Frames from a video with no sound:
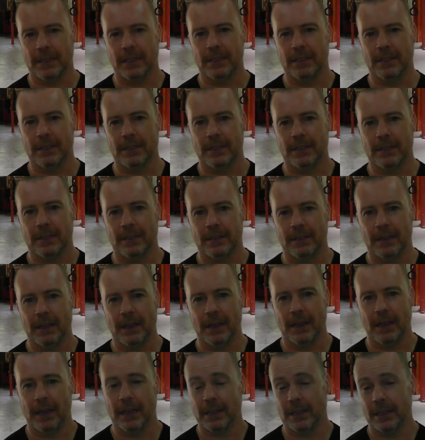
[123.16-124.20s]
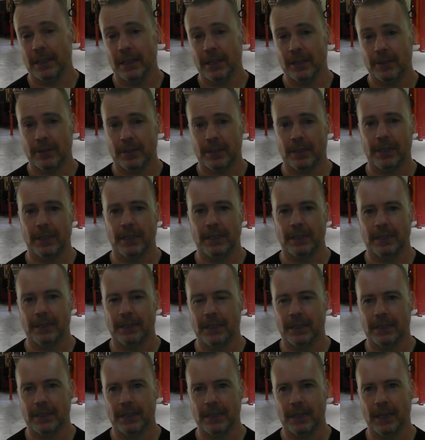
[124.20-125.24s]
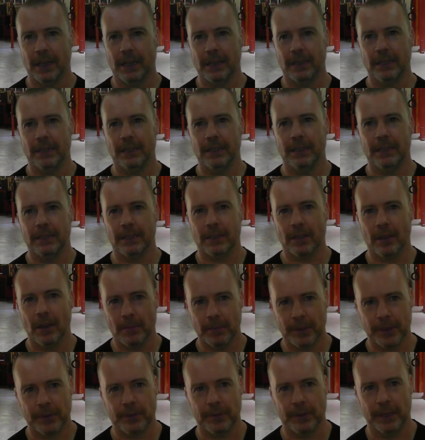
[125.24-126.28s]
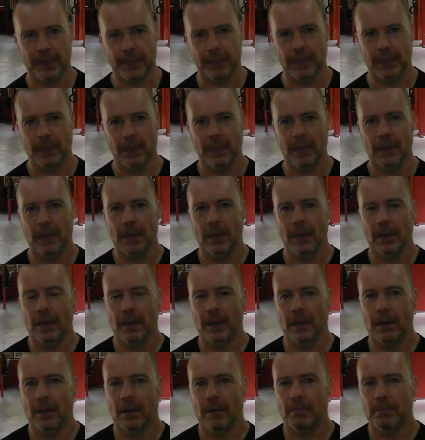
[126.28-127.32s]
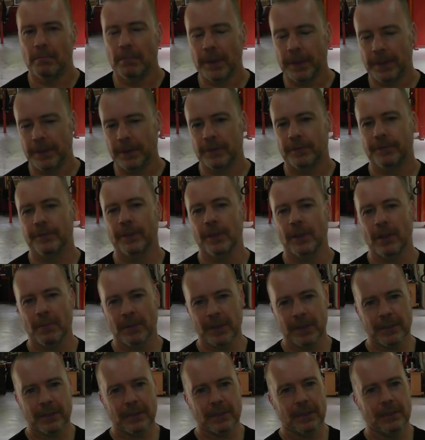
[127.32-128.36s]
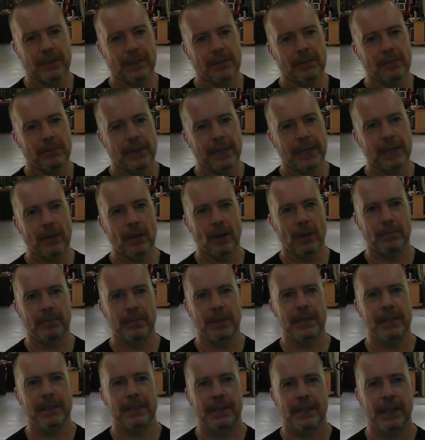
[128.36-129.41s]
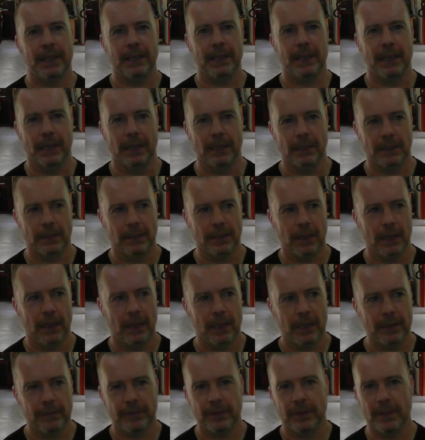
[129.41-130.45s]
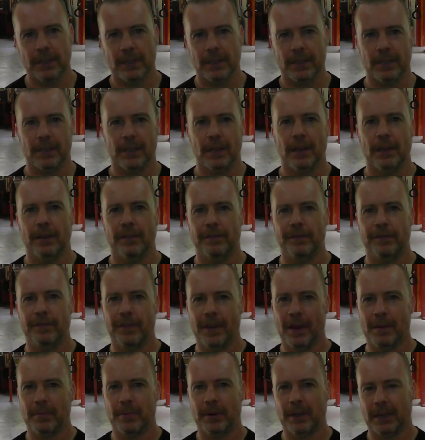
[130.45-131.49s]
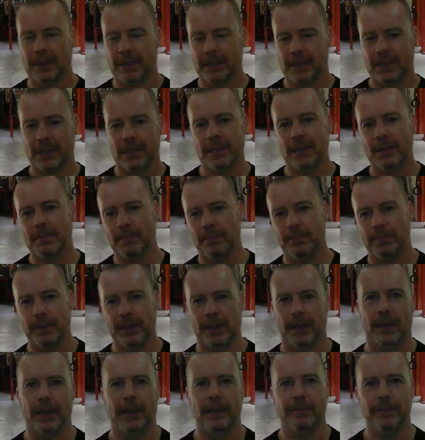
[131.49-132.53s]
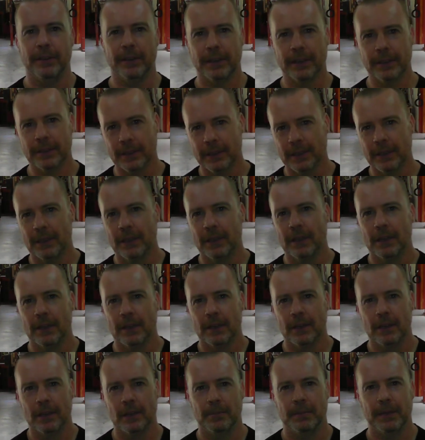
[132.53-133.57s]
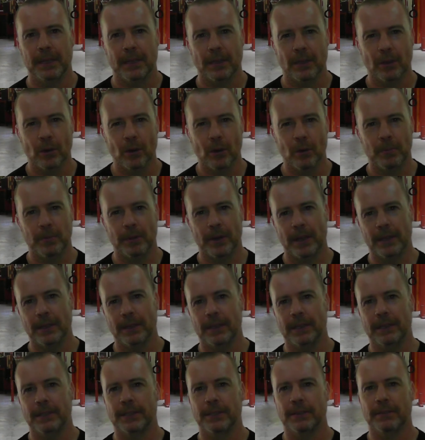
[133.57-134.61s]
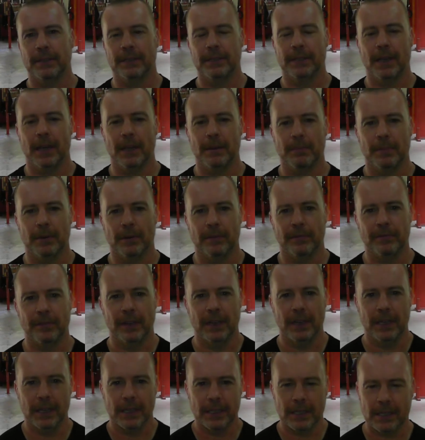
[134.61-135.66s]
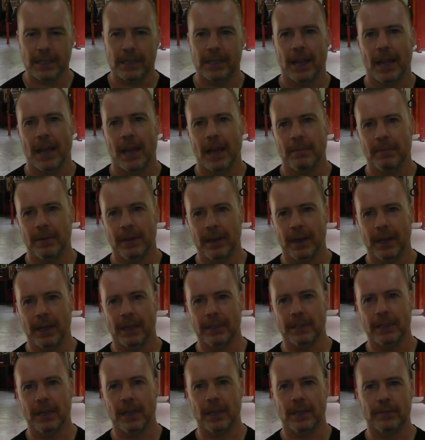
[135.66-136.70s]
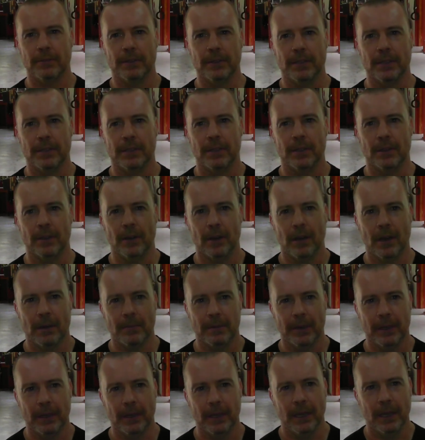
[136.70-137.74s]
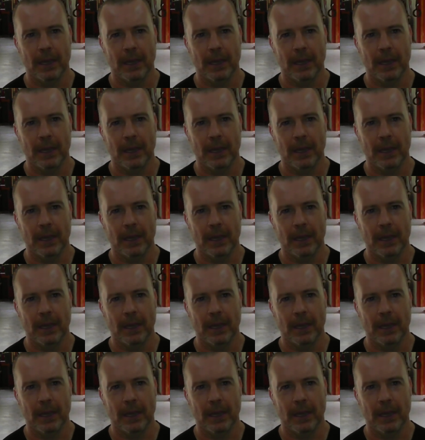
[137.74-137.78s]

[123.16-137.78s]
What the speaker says: this as an interesting aside in his commentary. But the phenomenon really got me thinking. If this fabric slip behavior could be incorporated into a type of stab and cut resistant armor,